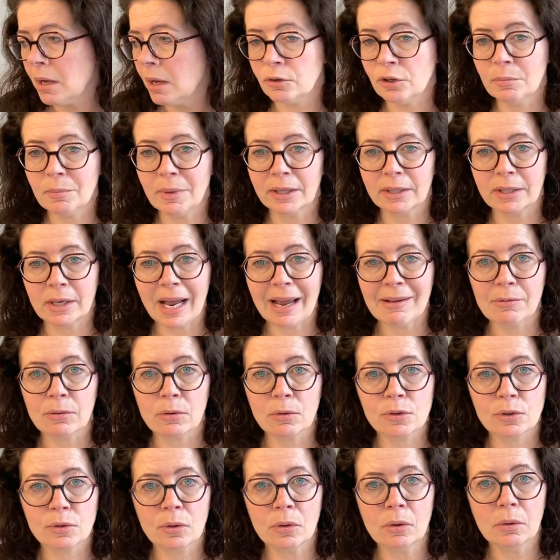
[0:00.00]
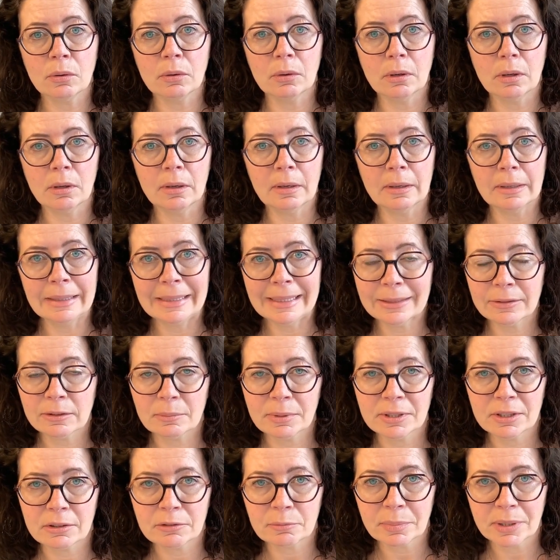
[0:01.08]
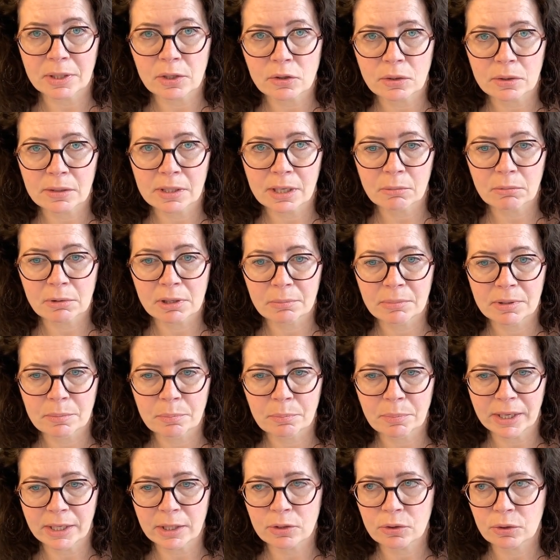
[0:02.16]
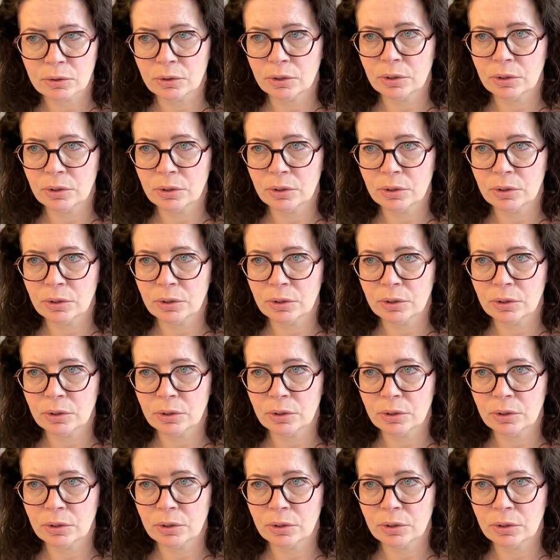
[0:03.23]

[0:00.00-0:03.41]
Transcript: you might have also a little bit of pension that will be paid to